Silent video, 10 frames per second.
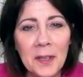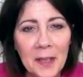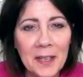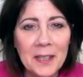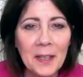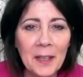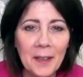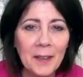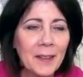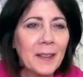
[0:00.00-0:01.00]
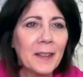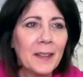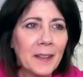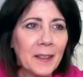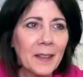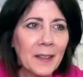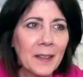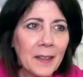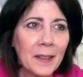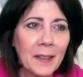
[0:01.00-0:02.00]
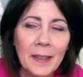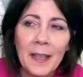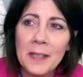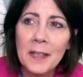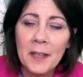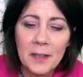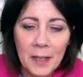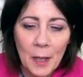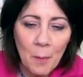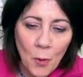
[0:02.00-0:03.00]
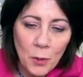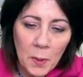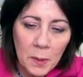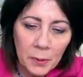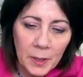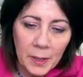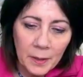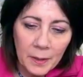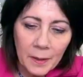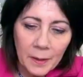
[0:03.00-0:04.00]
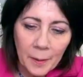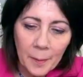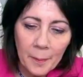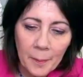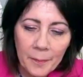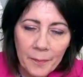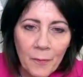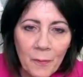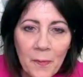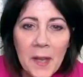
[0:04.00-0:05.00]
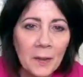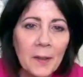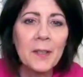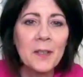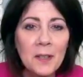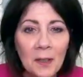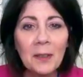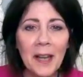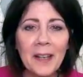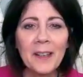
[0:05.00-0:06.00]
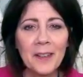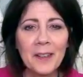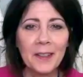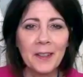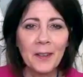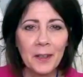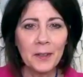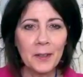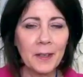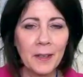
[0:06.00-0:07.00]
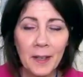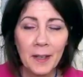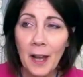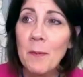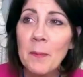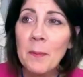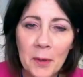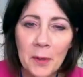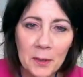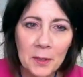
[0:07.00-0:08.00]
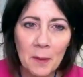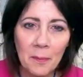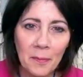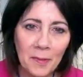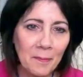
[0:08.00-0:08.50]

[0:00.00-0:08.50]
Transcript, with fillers: that's like that's like the thing that most people can um, feel is lighter. You know, you go like, I remember I went to some